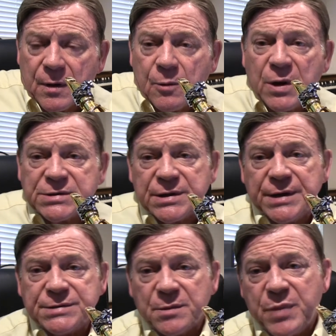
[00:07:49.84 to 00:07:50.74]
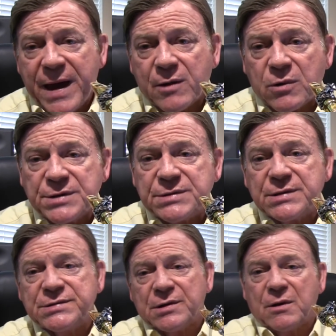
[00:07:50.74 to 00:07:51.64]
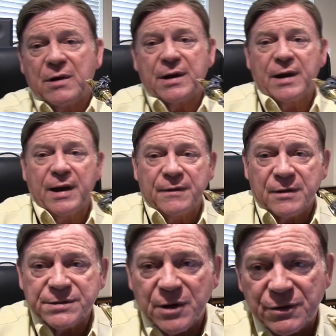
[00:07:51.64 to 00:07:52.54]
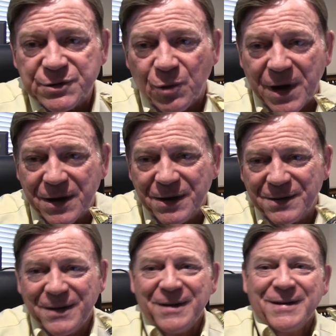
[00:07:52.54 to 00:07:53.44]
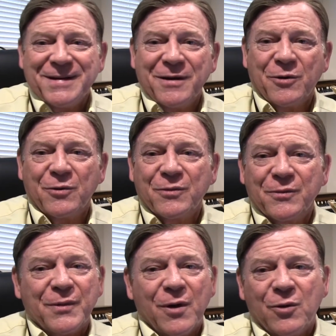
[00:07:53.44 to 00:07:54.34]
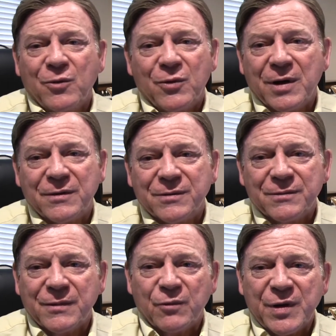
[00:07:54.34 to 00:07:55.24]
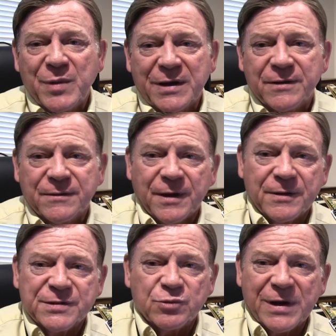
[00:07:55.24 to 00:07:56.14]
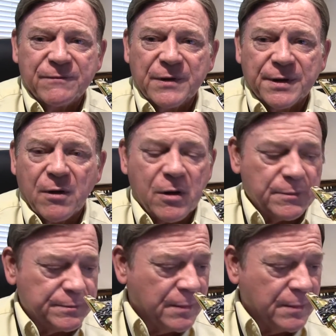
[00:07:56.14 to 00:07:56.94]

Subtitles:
Which leads to backwards slurring, and there's no swing, no rhythmic swing feel at all.